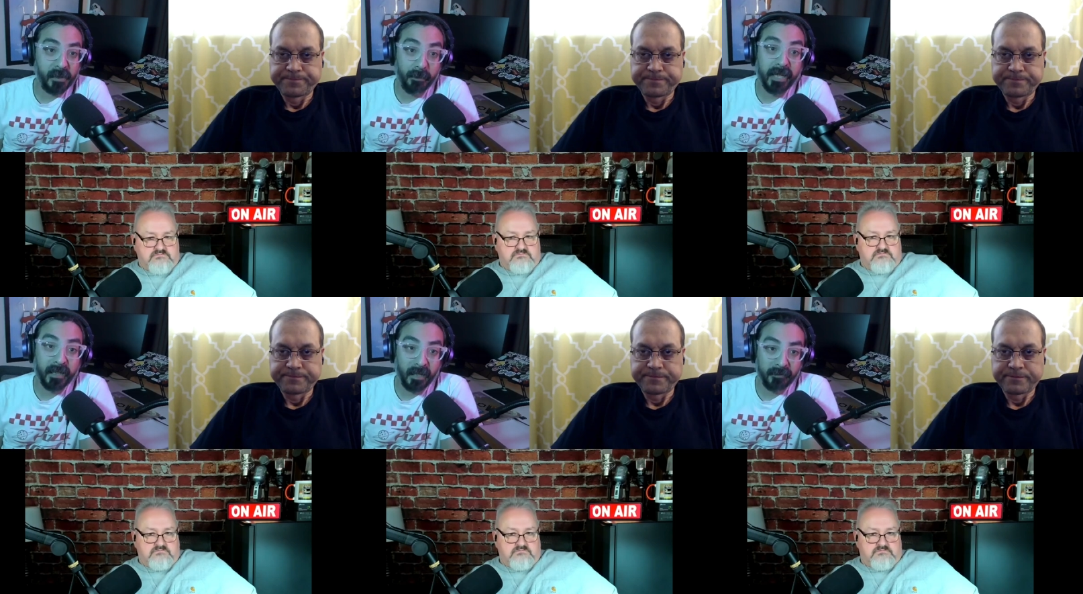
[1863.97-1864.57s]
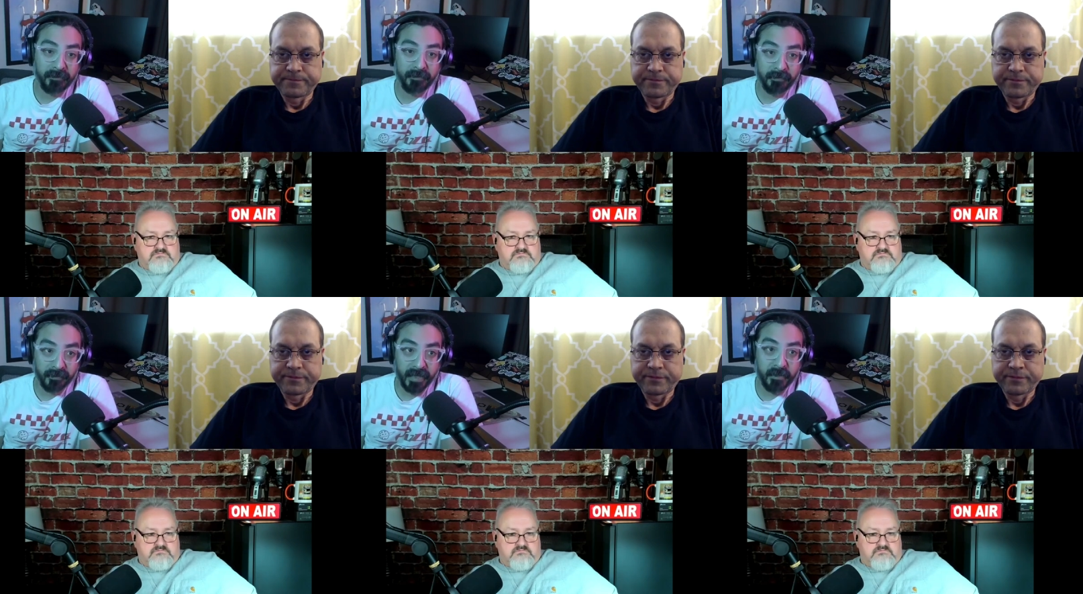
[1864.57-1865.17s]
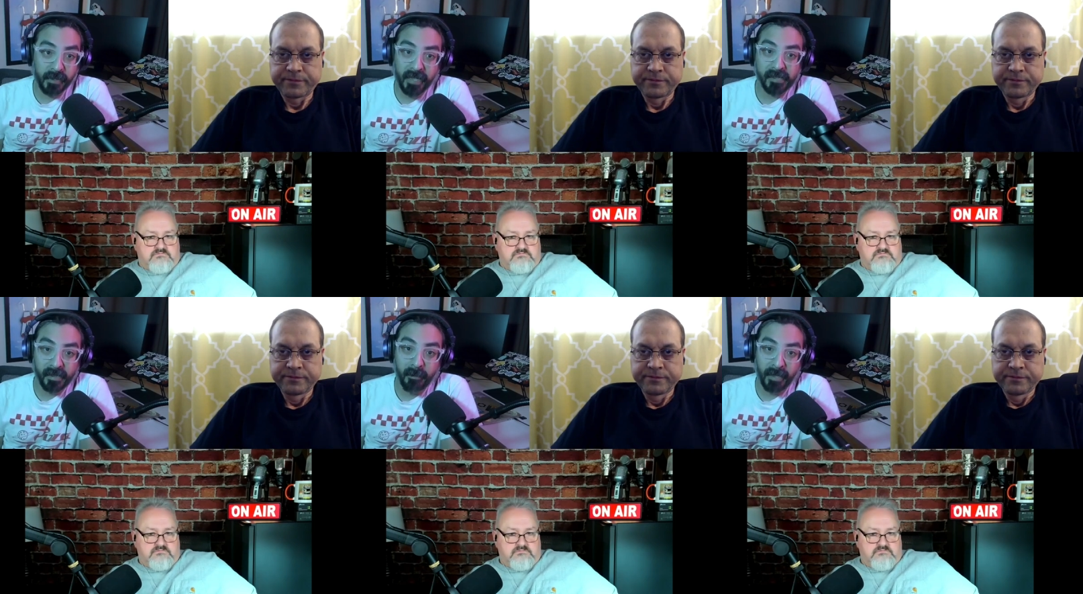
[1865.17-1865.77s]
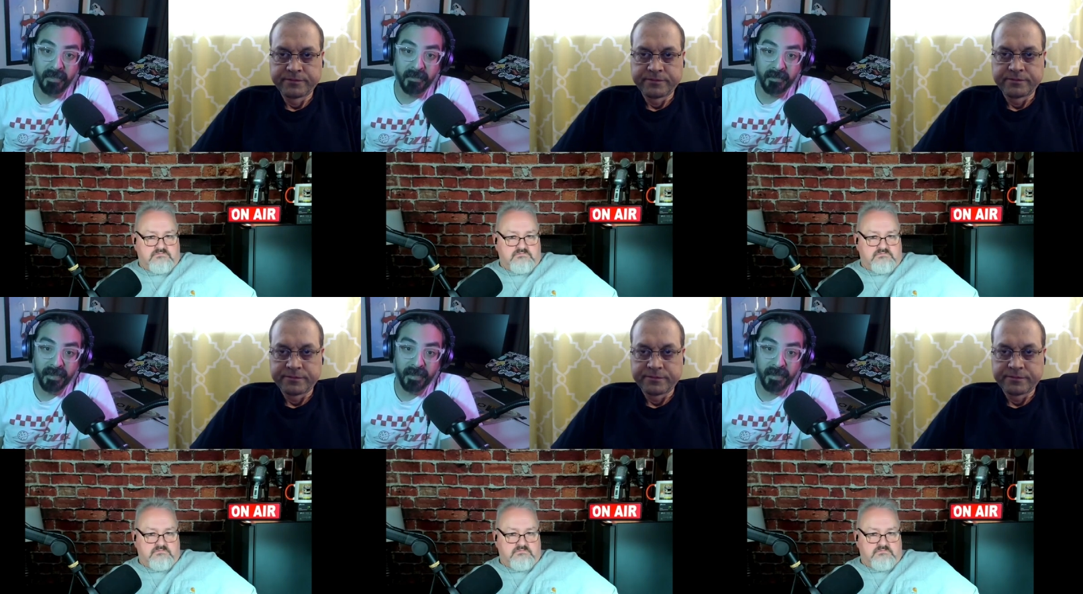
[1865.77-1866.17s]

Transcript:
Speaker 1: you're big enough, then you got to start paying.